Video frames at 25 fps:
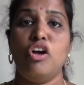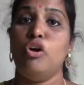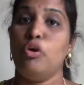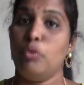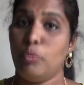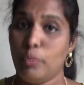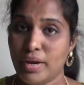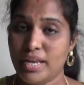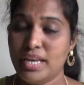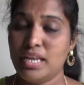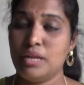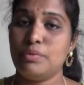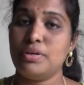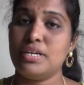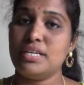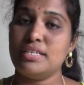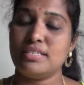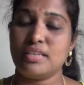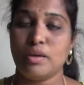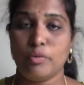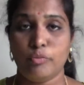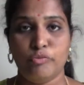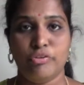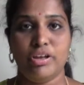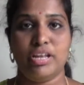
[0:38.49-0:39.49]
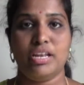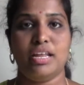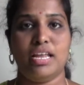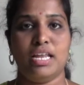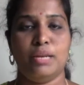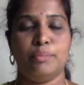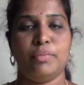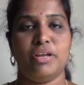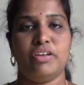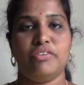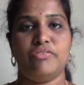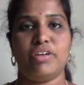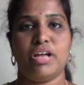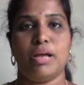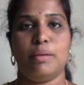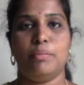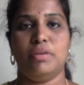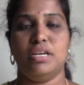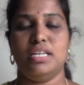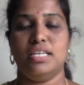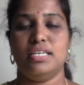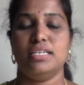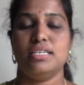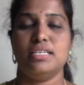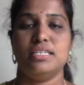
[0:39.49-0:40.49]
Whenever someone in my
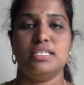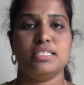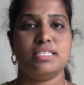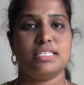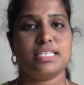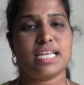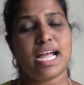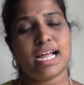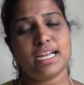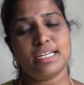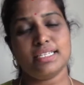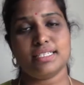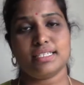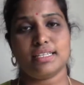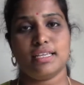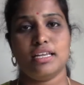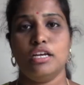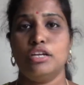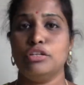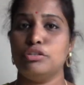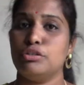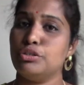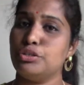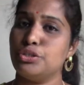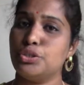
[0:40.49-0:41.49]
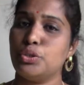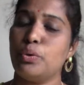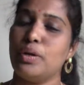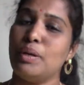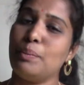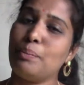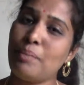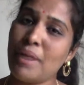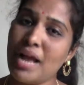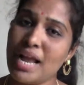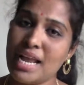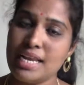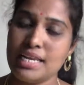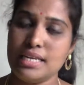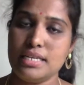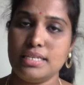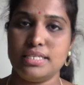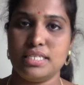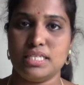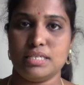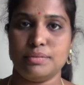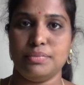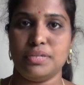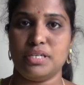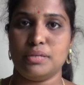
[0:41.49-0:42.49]
family starts to show mild
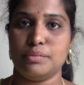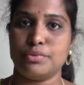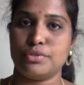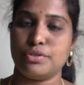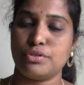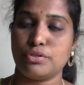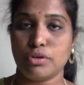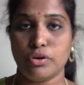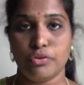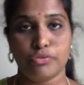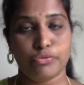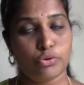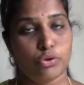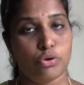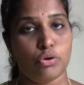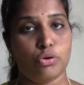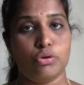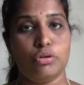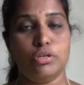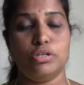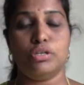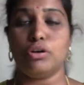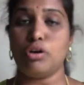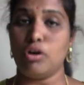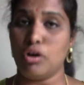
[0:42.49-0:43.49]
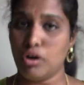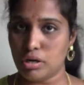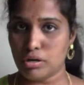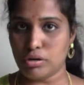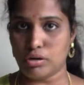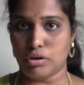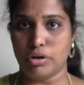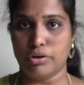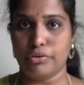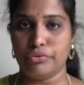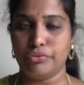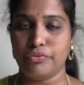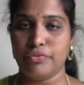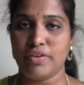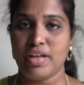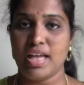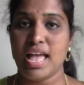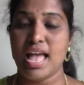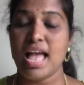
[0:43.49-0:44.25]
symptoms of cold or cough,